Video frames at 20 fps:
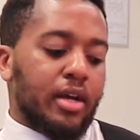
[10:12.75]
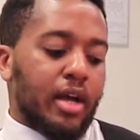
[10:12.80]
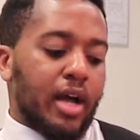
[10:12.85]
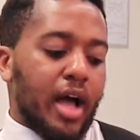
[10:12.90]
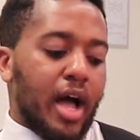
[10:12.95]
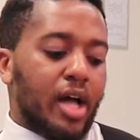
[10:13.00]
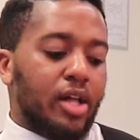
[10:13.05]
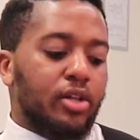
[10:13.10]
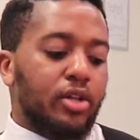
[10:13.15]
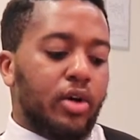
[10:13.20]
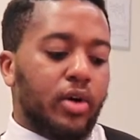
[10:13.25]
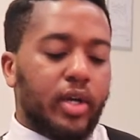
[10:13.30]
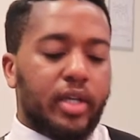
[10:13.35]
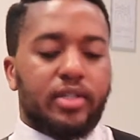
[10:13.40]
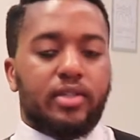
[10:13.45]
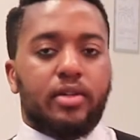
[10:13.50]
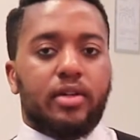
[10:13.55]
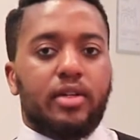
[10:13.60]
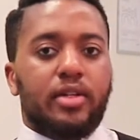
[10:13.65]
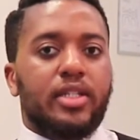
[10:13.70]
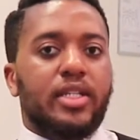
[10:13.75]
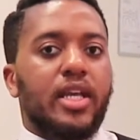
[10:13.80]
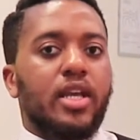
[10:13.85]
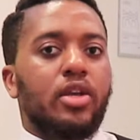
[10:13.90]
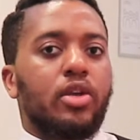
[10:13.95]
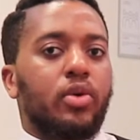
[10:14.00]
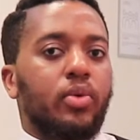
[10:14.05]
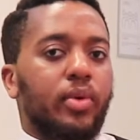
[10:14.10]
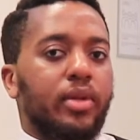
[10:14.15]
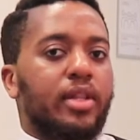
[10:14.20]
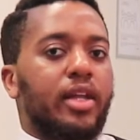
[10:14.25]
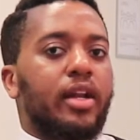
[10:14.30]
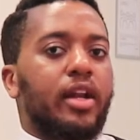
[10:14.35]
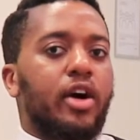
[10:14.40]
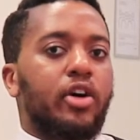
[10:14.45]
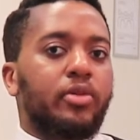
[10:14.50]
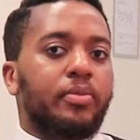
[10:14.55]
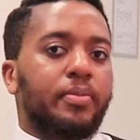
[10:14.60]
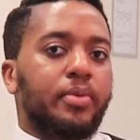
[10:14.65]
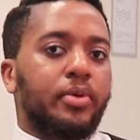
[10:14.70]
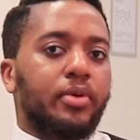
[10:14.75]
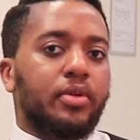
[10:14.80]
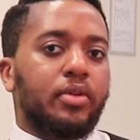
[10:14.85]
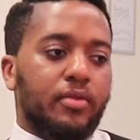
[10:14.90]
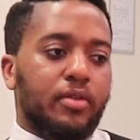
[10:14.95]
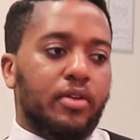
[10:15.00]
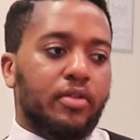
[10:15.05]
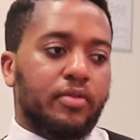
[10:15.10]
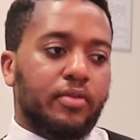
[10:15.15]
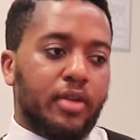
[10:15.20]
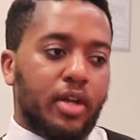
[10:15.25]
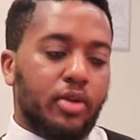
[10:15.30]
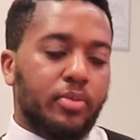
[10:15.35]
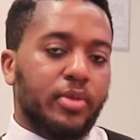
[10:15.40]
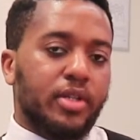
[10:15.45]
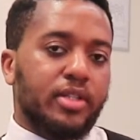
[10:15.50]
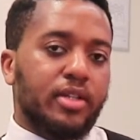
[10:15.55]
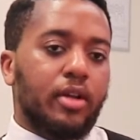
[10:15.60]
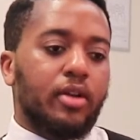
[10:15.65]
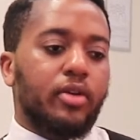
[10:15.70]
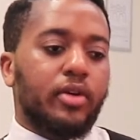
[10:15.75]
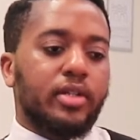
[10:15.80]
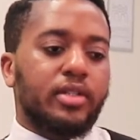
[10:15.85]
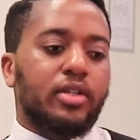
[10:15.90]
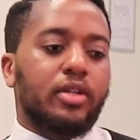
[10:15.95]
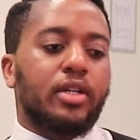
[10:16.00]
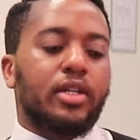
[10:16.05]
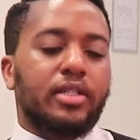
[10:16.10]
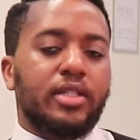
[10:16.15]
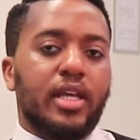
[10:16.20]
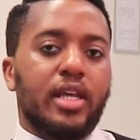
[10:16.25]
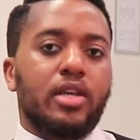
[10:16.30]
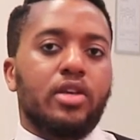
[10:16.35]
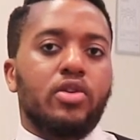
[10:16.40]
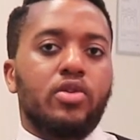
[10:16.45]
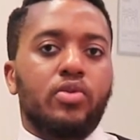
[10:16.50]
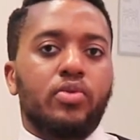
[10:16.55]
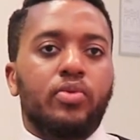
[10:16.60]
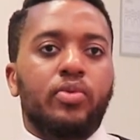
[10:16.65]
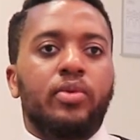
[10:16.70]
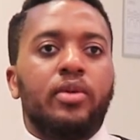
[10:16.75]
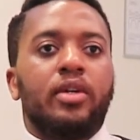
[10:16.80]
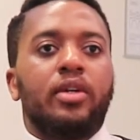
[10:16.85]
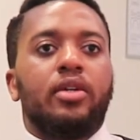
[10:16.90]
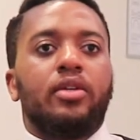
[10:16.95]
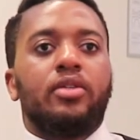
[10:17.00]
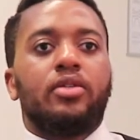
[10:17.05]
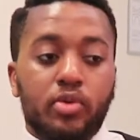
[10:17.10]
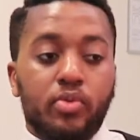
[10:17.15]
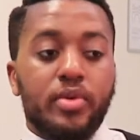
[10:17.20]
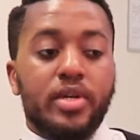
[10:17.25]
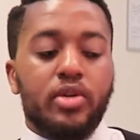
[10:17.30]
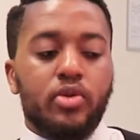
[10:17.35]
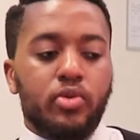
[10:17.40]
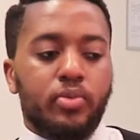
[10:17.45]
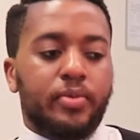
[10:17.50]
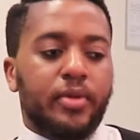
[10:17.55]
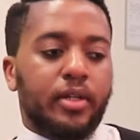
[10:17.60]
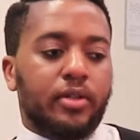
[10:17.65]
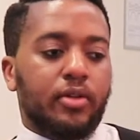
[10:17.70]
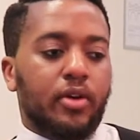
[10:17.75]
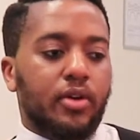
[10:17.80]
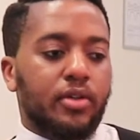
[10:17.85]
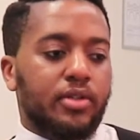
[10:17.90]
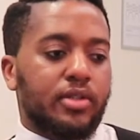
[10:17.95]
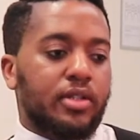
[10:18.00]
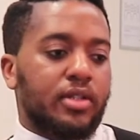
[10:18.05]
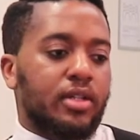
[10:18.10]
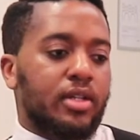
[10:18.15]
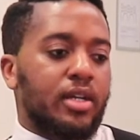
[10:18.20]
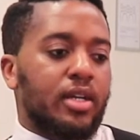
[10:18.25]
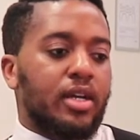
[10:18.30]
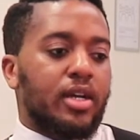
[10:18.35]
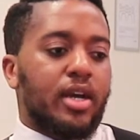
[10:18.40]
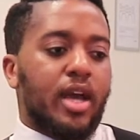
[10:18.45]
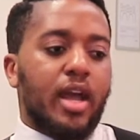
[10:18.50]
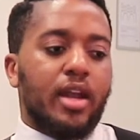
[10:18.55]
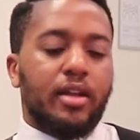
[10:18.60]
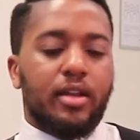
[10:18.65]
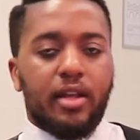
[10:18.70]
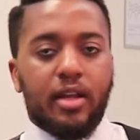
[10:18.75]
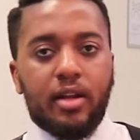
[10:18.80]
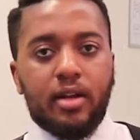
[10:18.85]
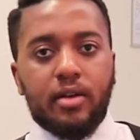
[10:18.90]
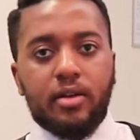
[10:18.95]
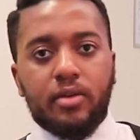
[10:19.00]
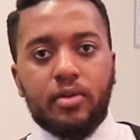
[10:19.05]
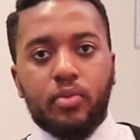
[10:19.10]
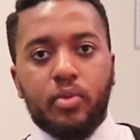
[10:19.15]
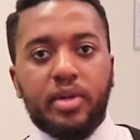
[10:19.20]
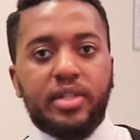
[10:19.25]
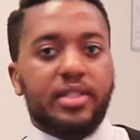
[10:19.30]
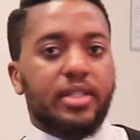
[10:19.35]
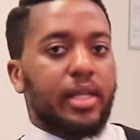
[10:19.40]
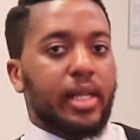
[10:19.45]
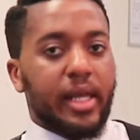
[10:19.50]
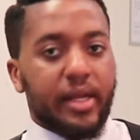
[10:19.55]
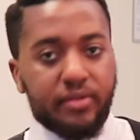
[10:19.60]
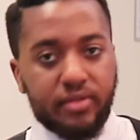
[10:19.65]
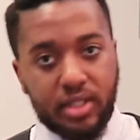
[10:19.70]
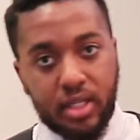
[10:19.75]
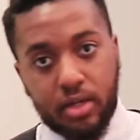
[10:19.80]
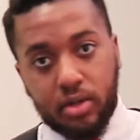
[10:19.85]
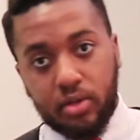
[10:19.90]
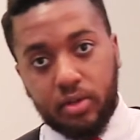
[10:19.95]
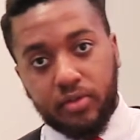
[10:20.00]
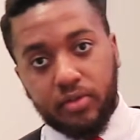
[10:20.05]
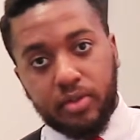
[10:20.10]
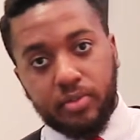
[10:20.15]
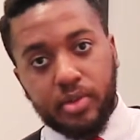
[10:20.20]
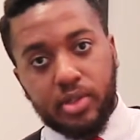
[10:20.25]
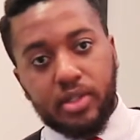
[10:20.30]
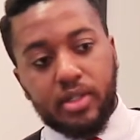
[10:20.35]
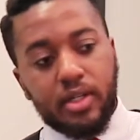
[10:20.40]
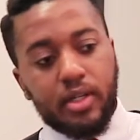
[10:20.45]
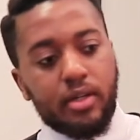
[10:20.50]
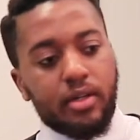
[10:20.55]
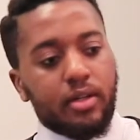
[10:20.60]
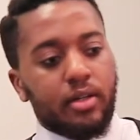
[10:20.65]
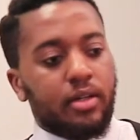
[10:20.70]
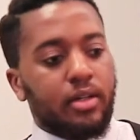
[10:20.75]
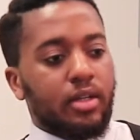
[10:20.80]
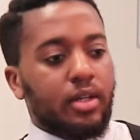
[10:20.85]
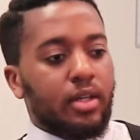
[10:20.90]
how long is it going to take you with that output of helmets? How long is it going to take you to recoup that cost? And then what is the life cycle of the machine?